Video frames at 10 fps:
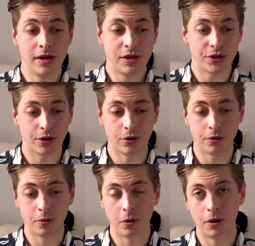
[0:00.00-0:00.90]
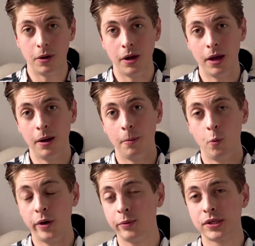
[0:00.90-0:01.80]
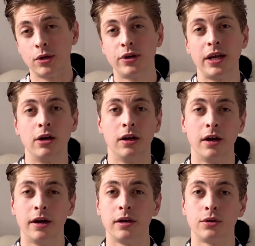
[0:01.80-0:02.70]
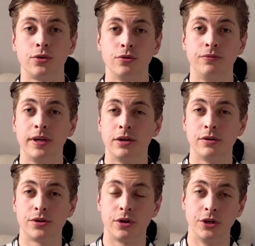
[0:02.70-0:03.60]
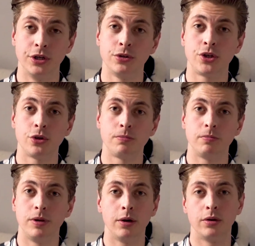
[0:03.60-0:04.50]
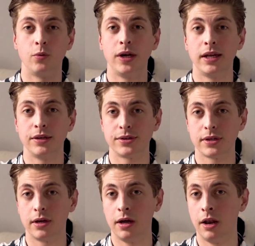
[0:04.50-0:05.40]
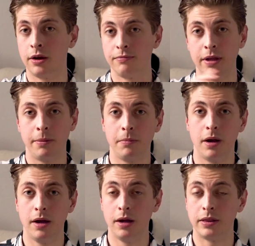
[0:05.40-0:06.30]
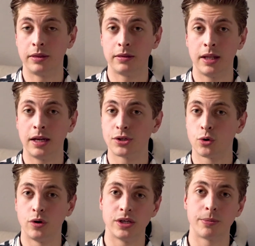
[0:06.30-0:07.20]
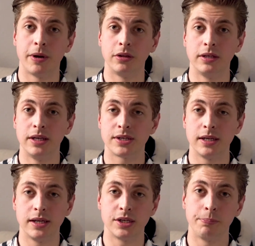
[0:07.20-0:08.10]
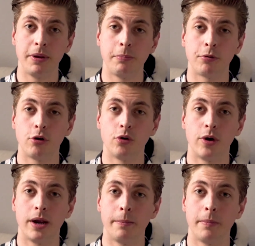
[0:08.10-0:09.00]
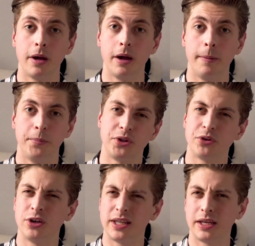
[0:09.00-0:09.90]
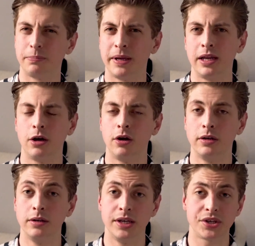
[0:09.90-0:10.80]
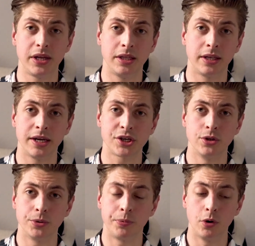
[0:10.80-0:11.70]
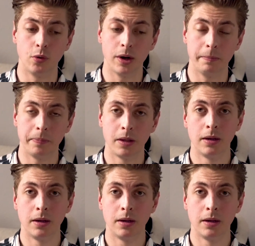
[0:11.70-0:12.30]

So when I was looking online through videos on YouTube, there really is a lot of them telling stories about the Disney DCP program, but there are not that many on the Disney Internationals program.